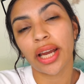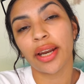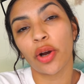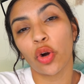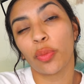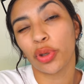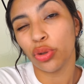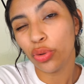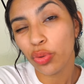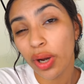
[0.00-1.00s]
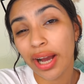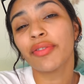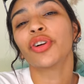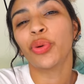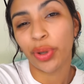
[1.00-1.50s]
and I hope you
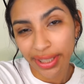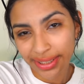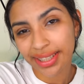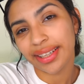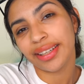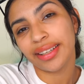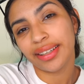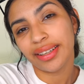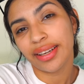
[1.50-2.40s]
have a great day.